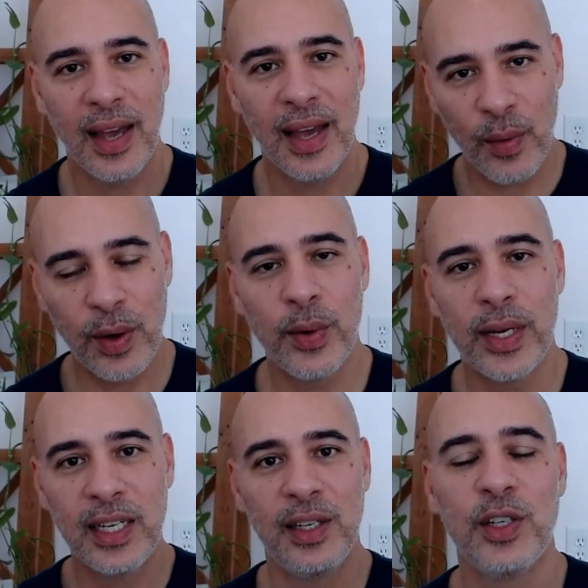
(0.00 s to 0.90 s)
And what we
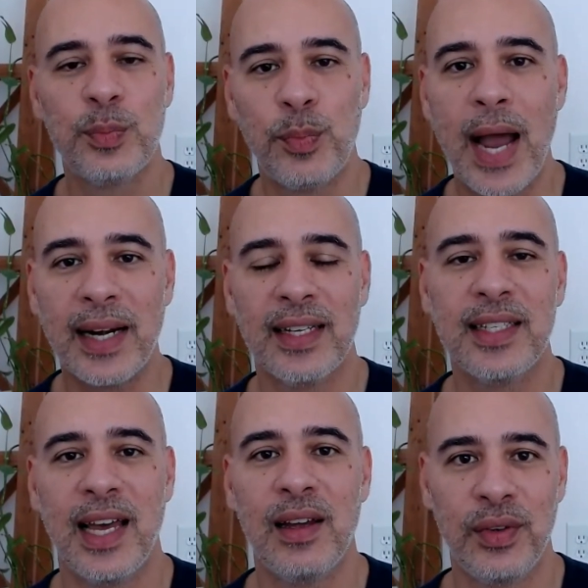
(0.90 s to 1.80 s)
need to do is practice
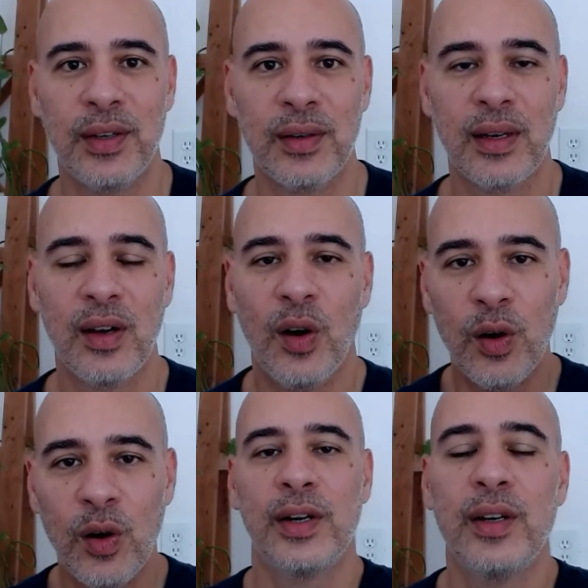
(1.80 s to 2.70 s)
that view
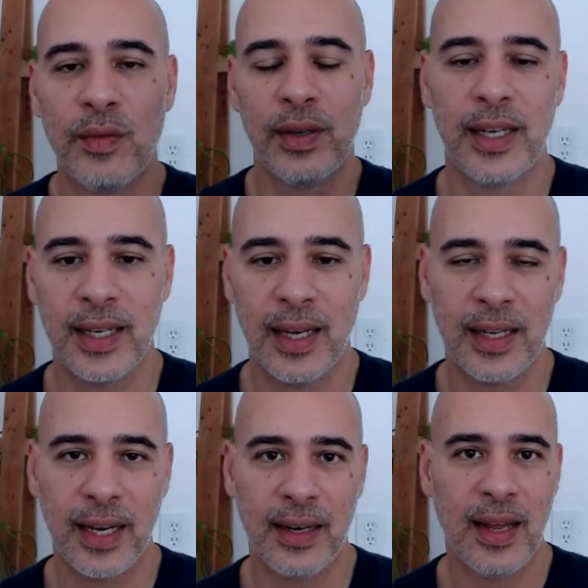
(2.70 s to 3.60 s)
over and over and
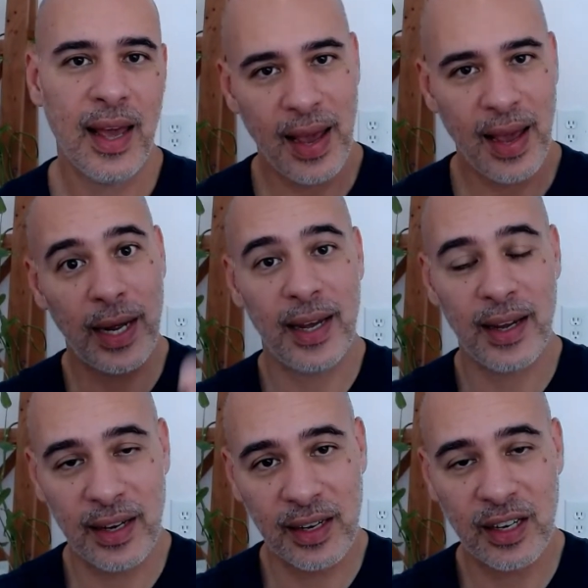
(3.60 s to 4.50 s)
again. And what I
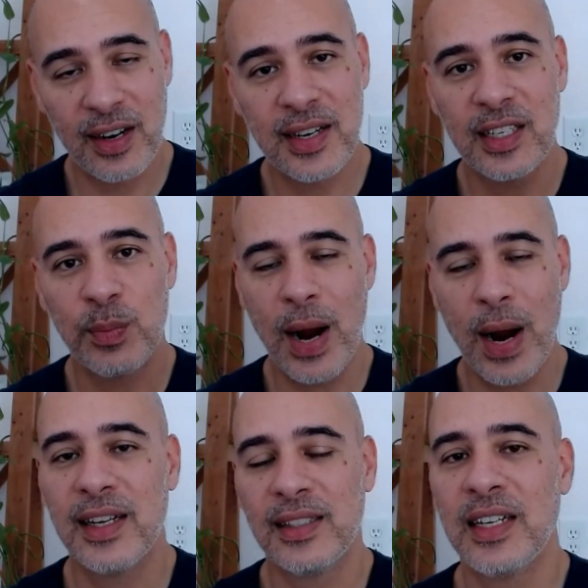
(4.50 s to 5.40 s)
encourage is
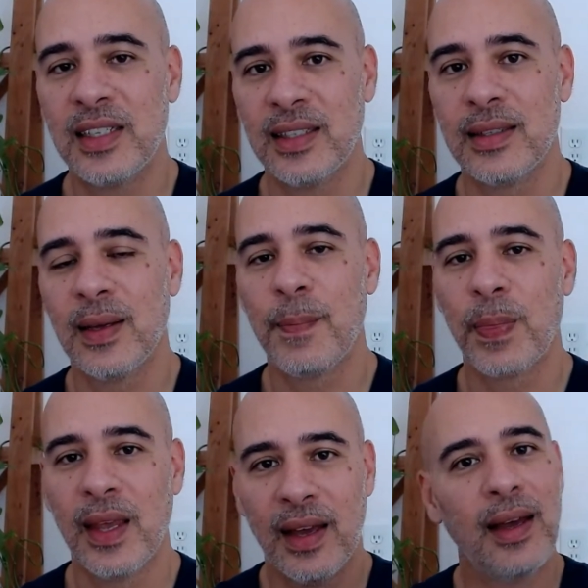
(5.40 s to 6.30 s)
practice sessions
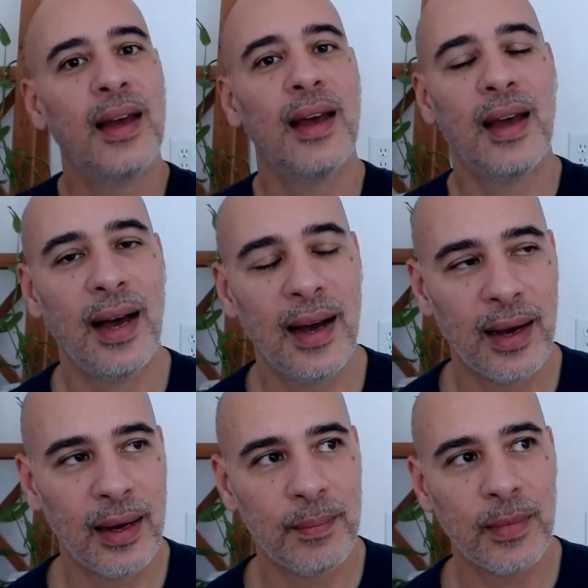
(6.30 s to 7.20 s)

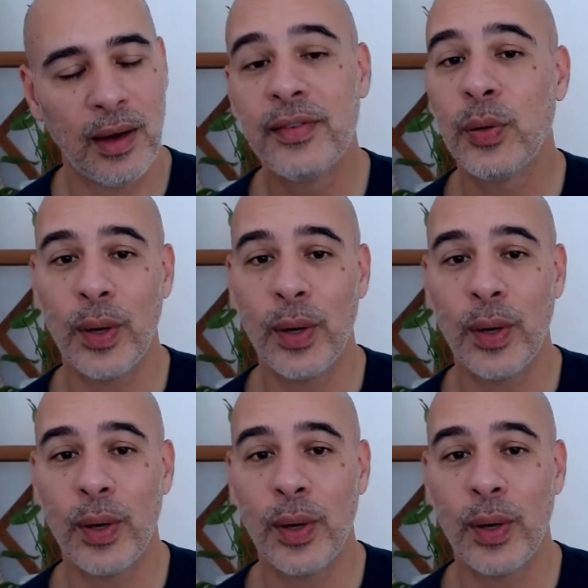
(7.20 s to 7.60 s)
of 20